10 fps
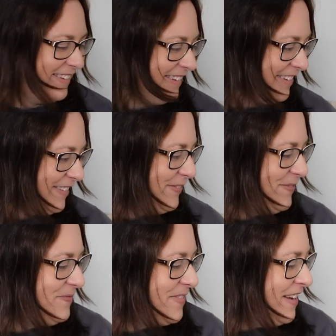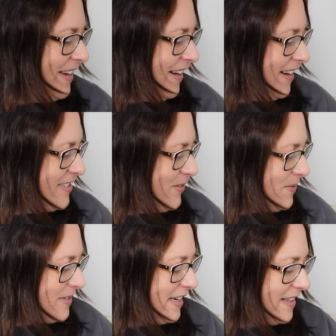I
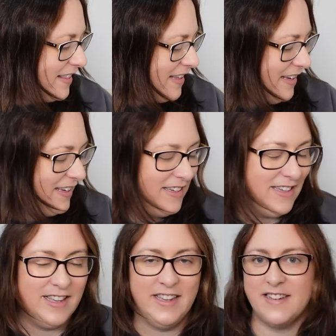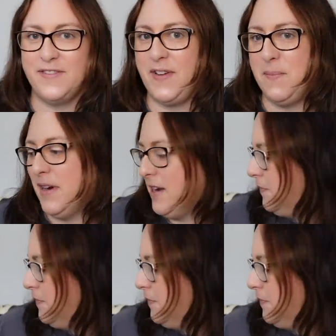swapped out the kit fabric